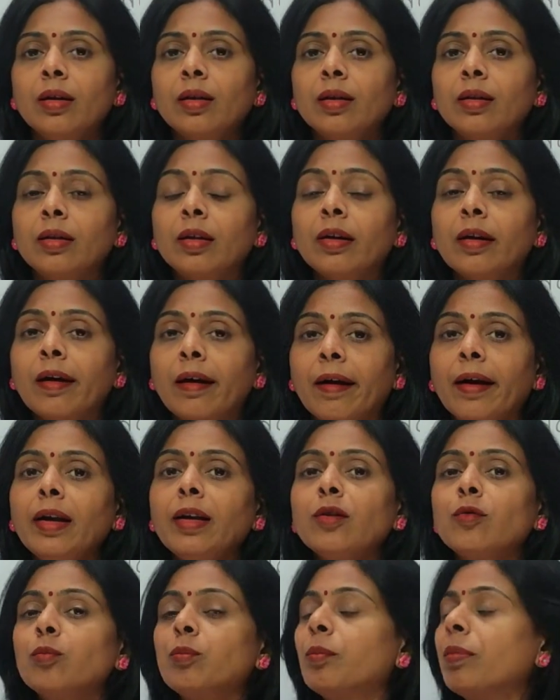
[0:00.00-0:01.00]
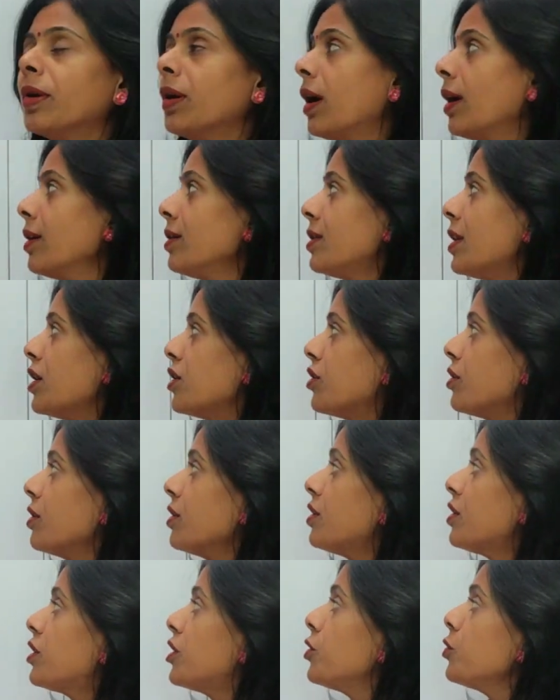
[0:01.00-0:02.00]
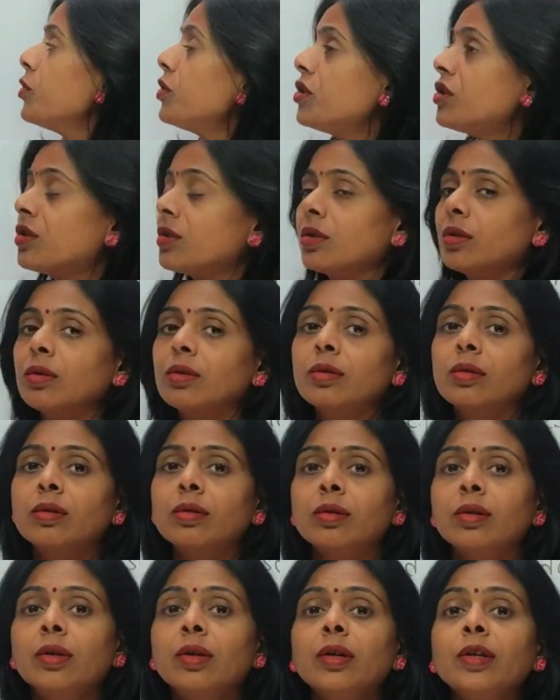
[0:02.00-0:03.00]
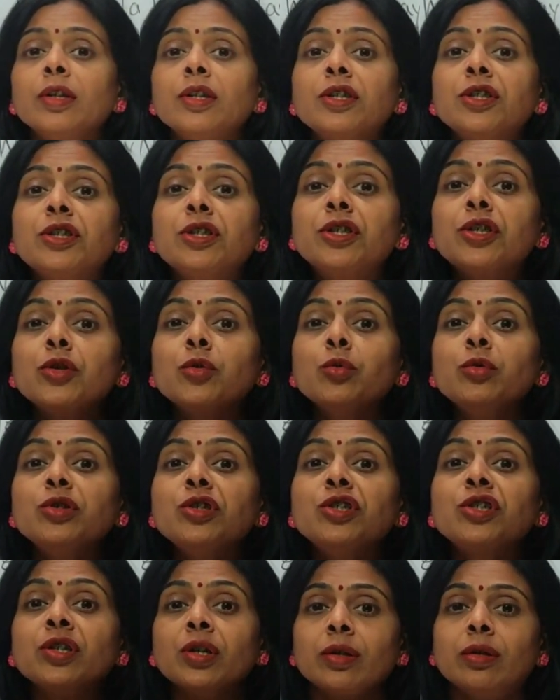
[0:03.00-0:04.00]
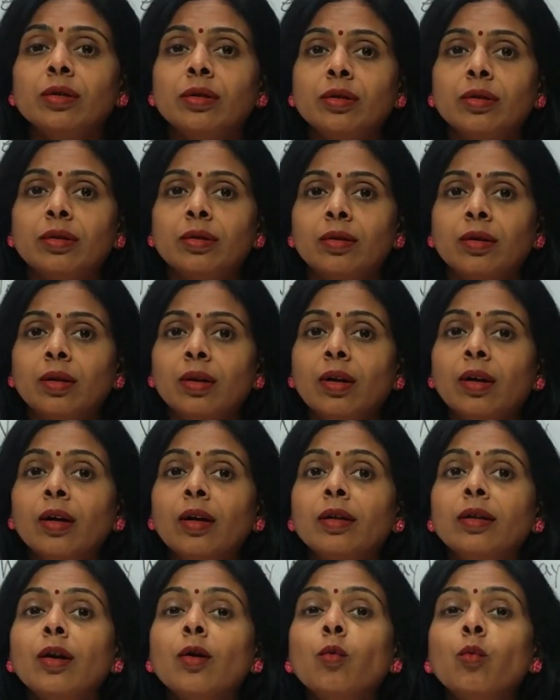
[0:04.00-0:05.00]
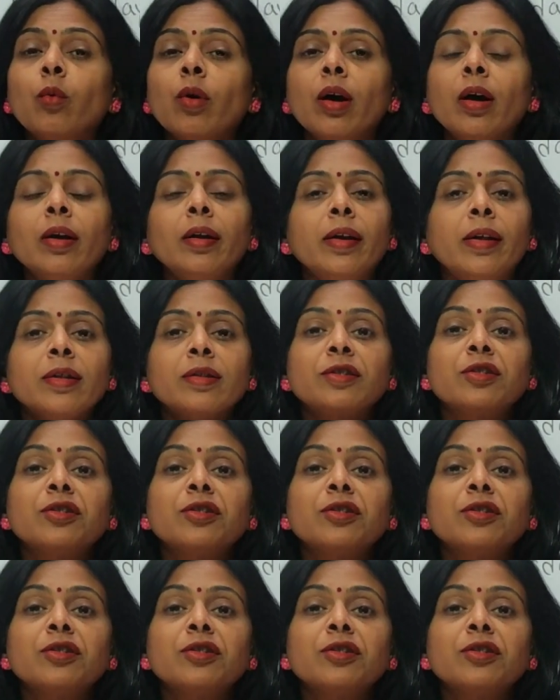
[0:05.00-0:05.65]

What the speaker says: The correct pronunciation is tuition. Tuition. The word is